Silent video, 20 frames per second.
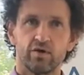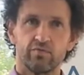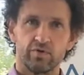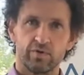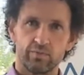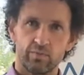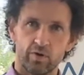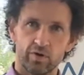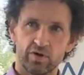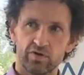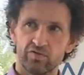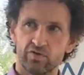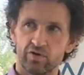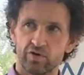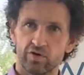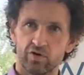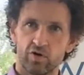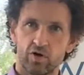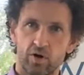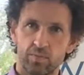We monitor
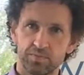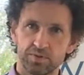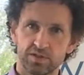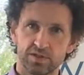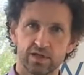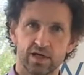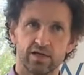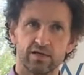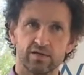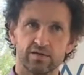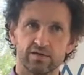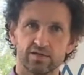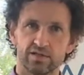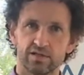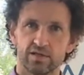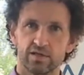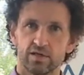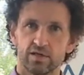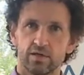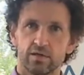the crops and
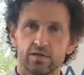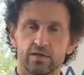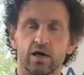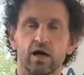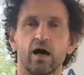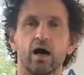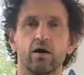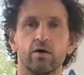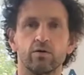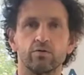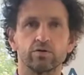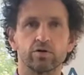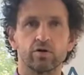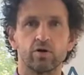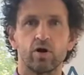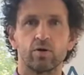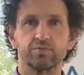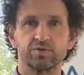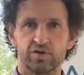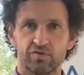how the
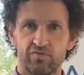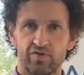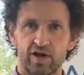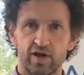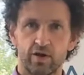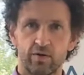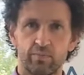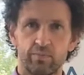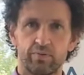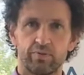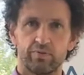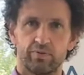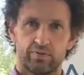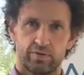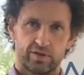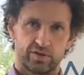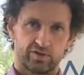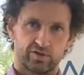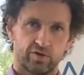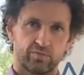crops develop
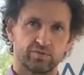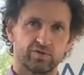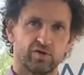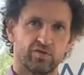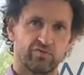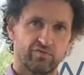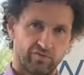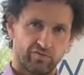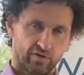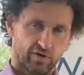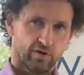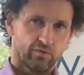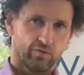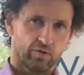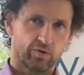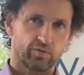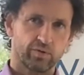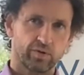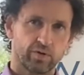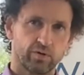in terms of
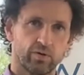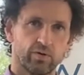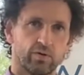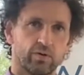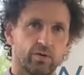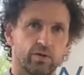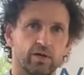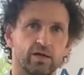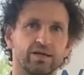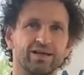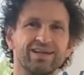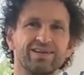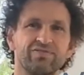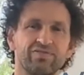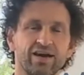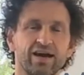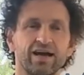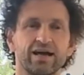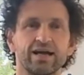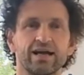what we call leaf
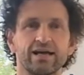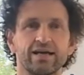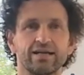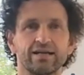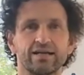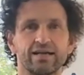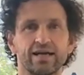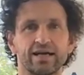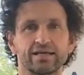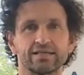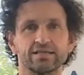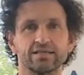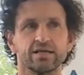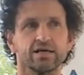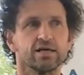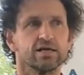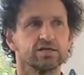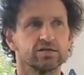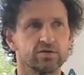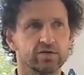area index.
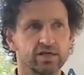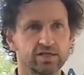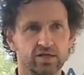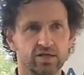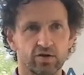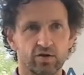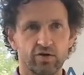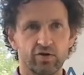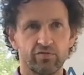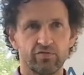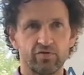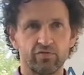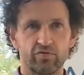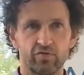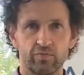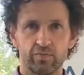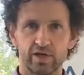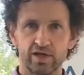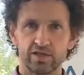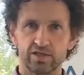So there's a lot of
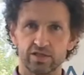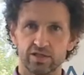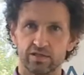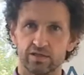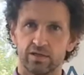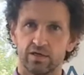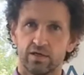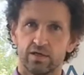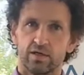information.